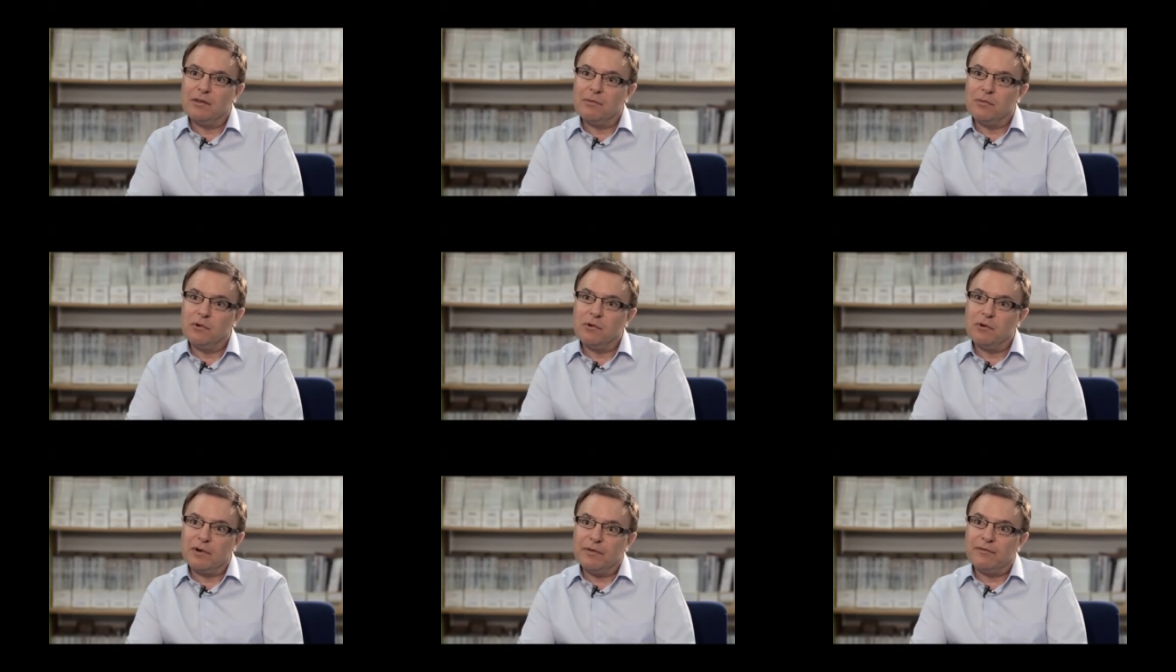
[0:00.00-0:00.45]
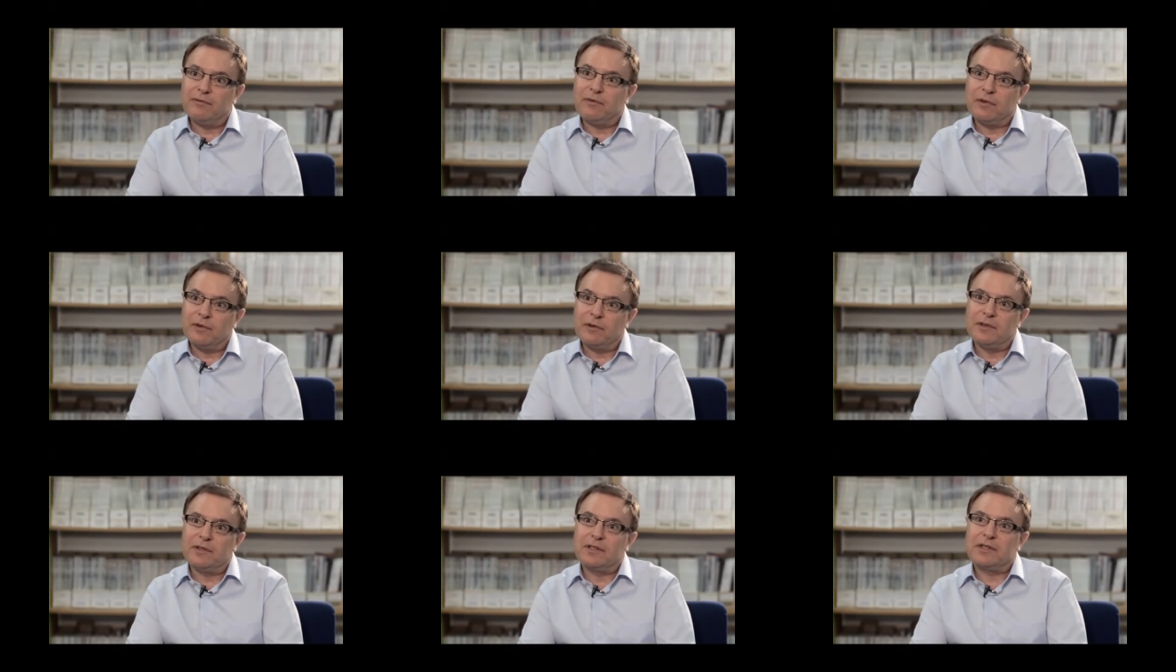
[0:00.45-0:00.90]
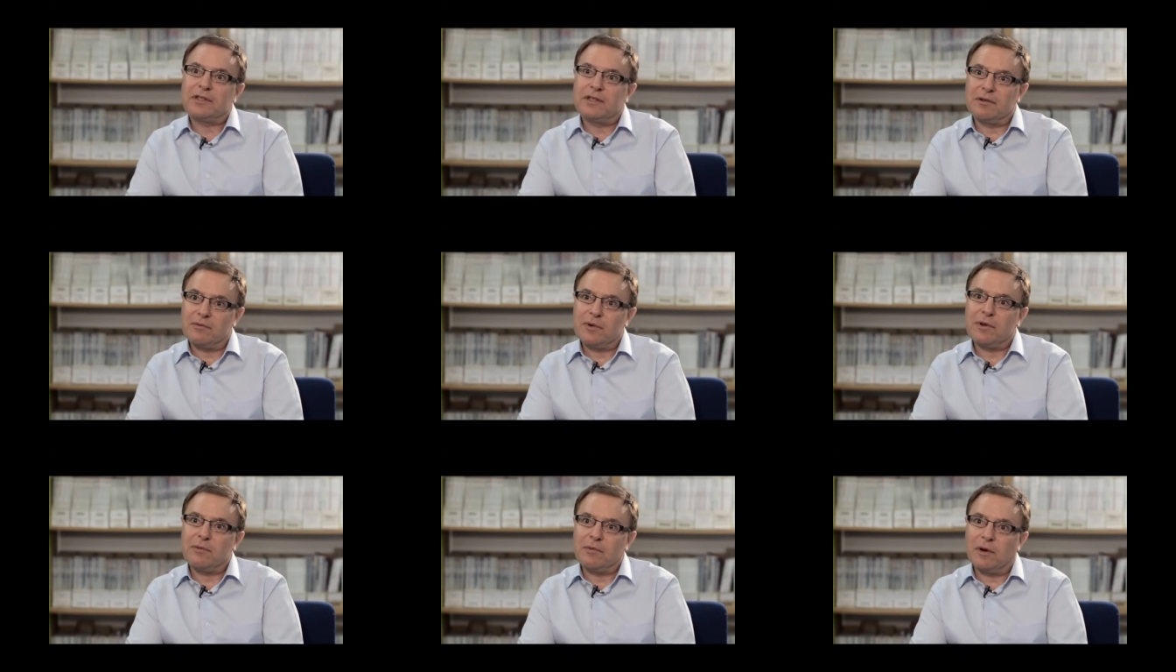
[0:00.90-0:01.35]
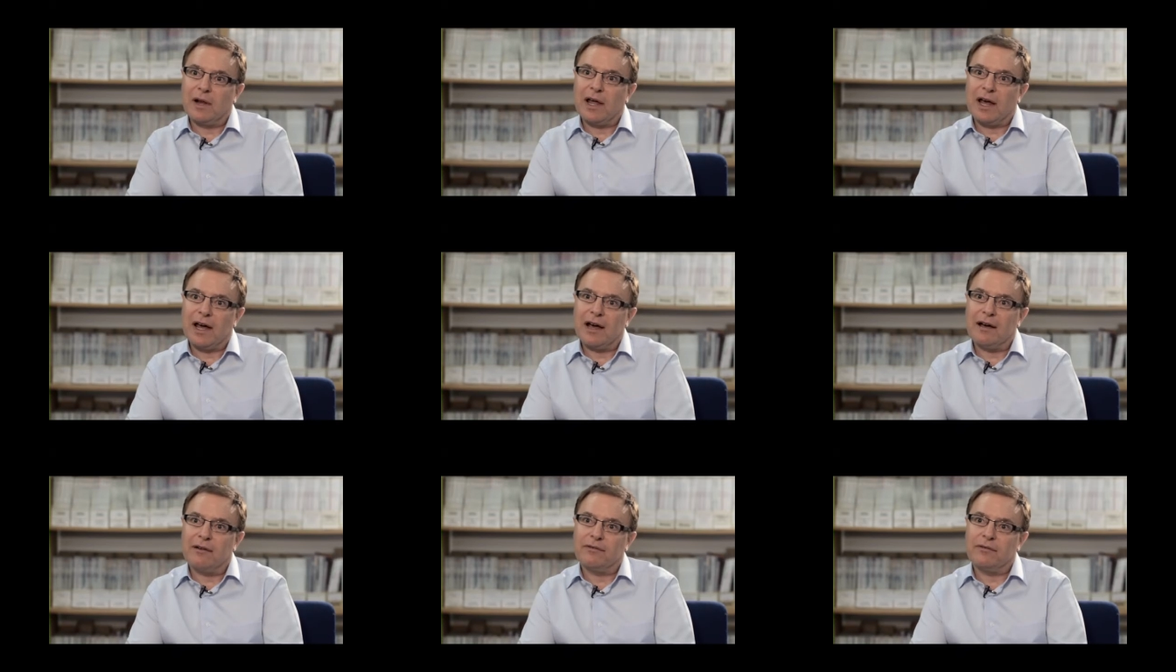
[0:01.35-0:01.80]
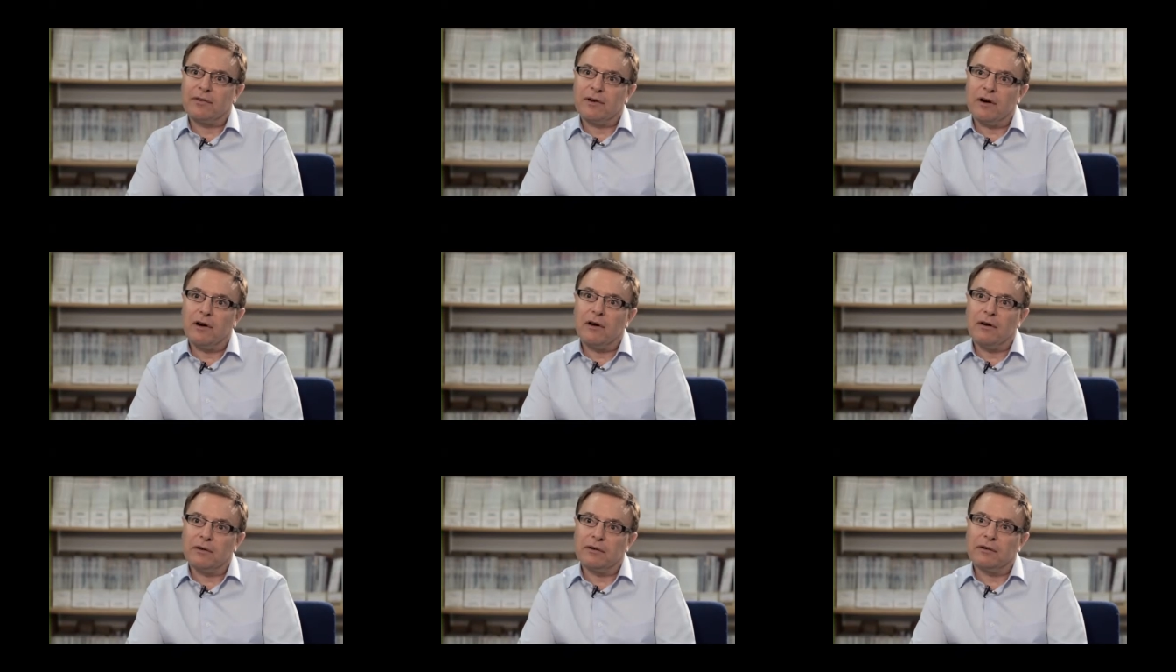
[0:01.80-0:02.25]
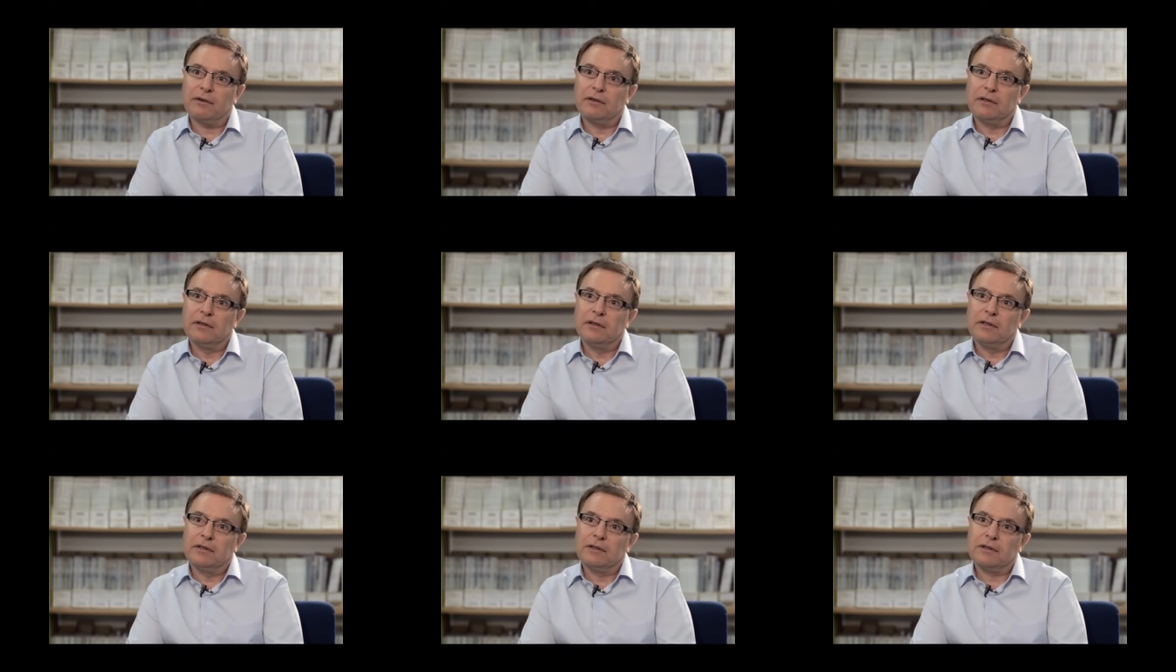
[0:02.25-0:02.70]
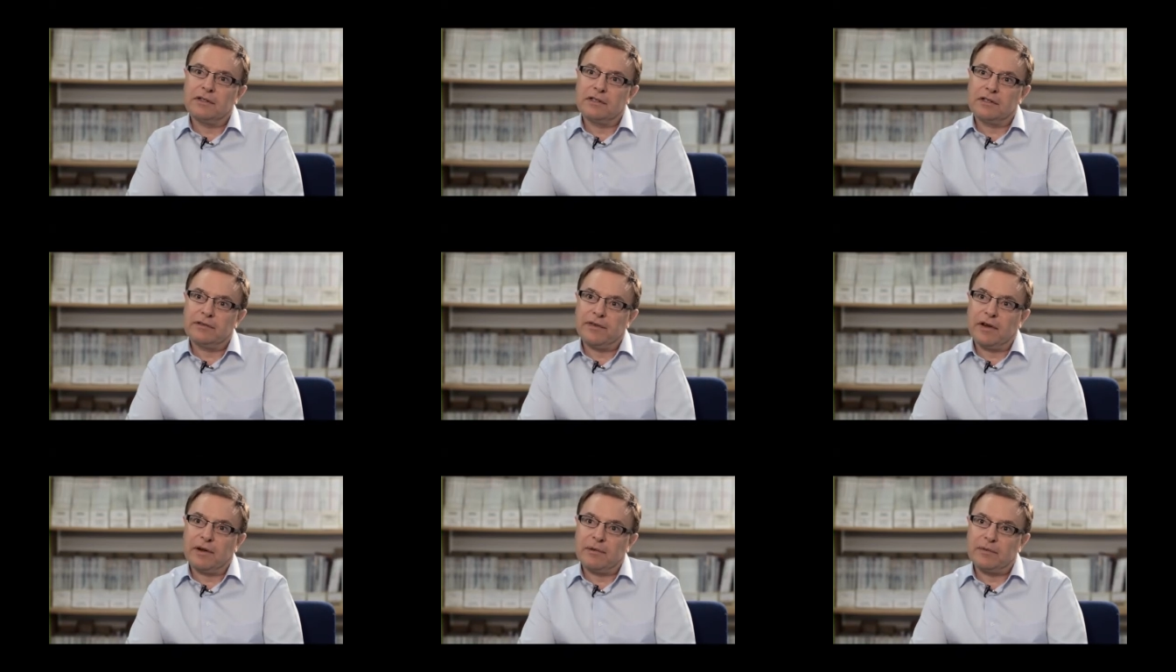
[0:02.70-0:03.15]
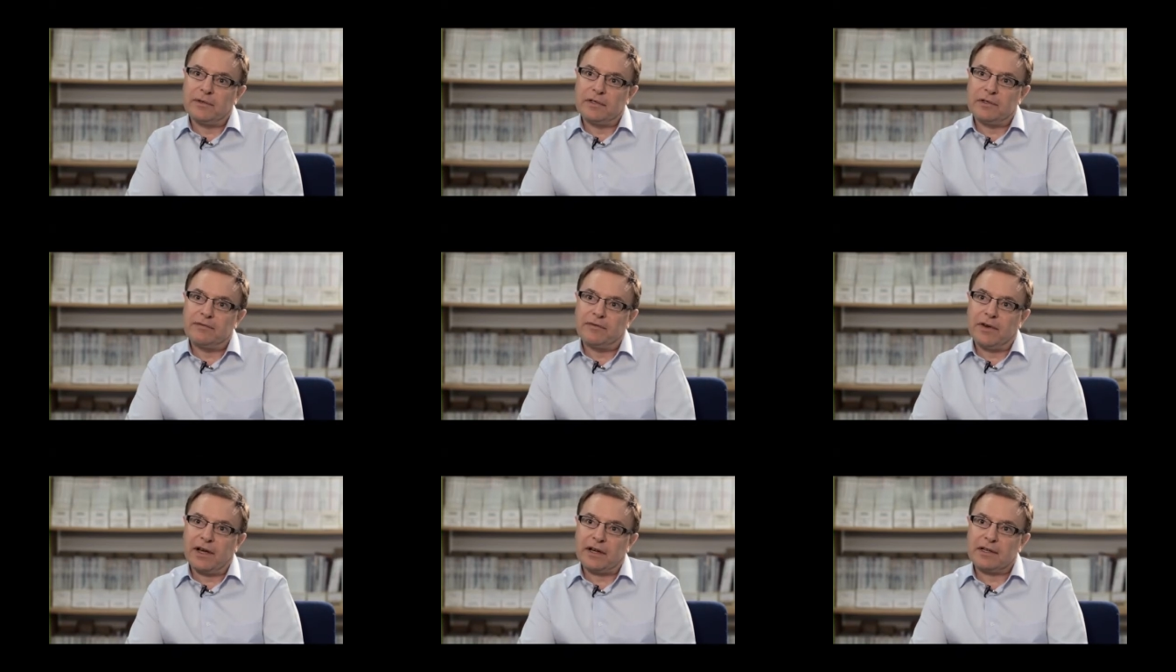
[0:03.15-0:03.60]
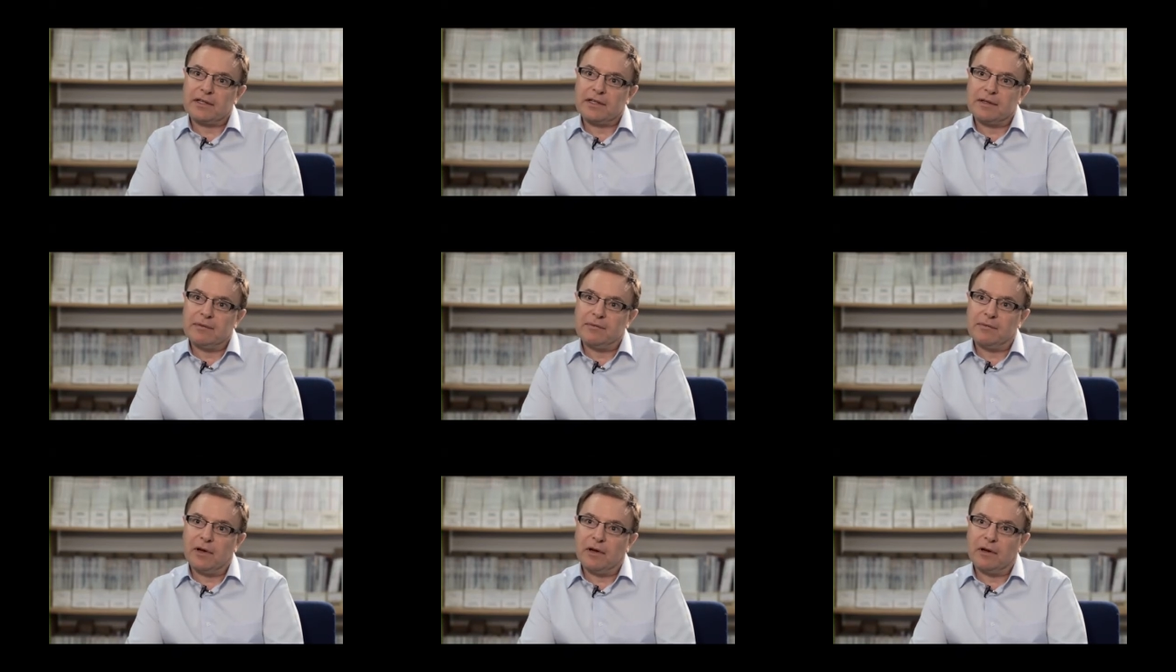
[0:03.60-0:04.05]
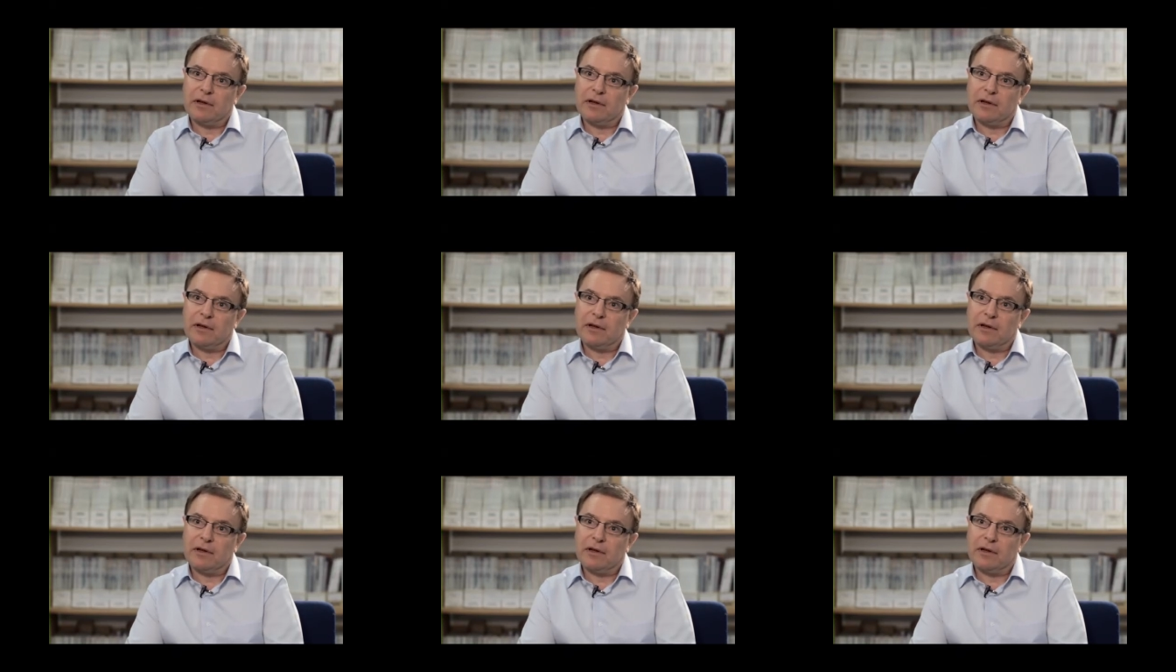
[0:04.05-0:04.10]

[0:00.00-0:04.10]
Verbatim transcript: the more influence that we will have on the development of vaccine